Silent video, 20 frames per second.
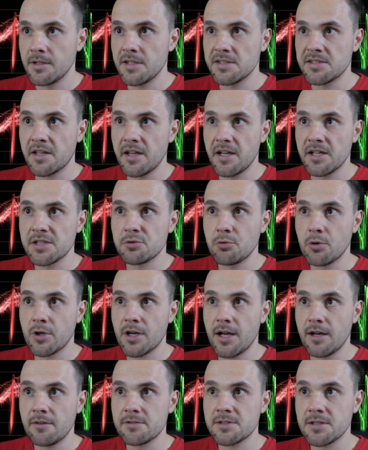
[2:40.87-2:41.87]
In this case,
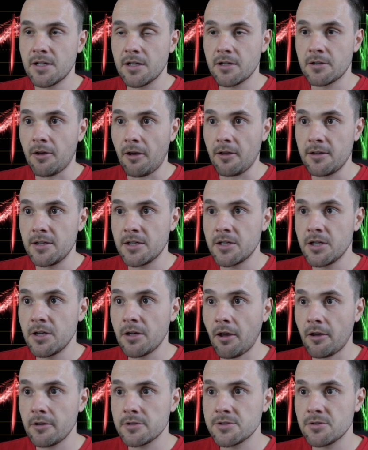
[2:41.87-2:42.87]
we have some curly
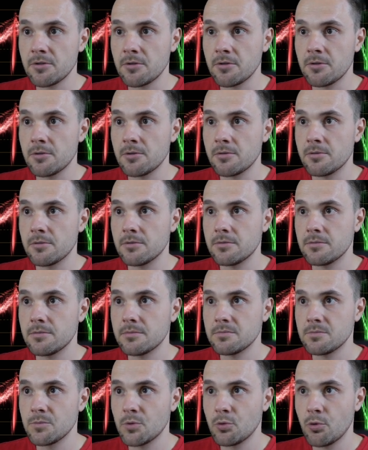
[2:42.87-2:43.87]
hair, so
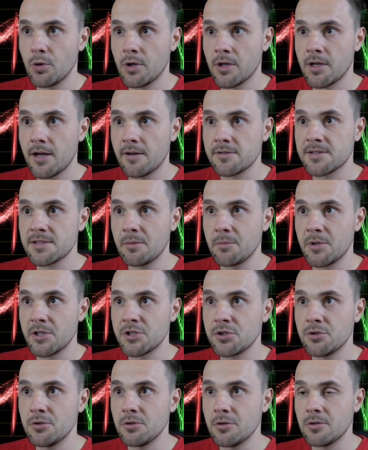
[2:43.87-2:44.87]
we'll have
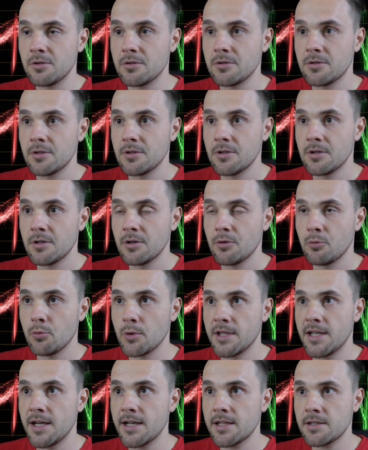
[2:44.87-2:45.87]
some issue
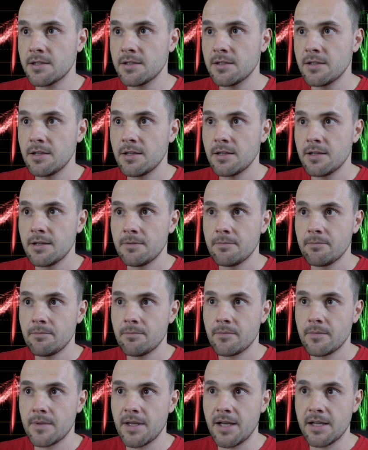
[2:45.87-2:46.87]
with that.
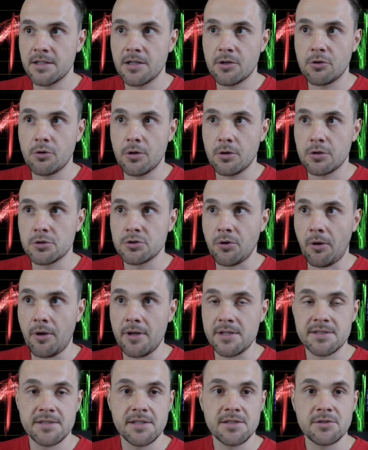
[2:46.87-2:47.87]
And the
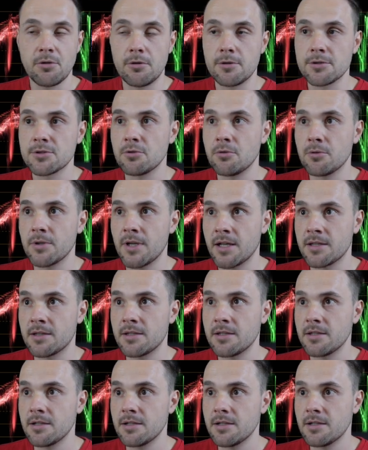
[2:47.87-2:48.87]
contrast is also
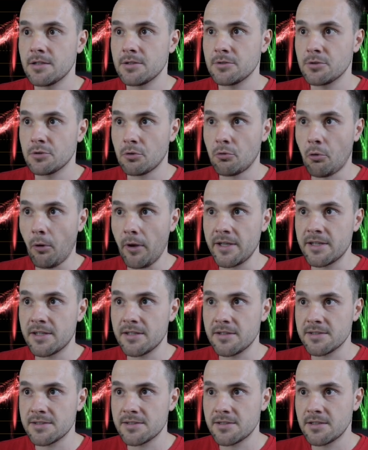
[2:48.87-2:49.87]
not the
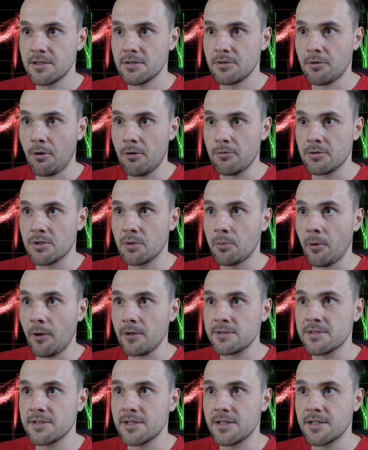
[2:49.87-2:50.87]
greatest around the
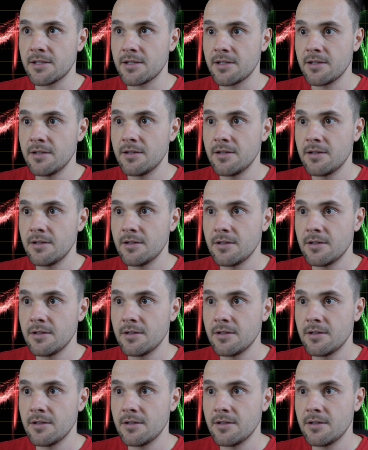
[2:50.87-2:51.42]
person,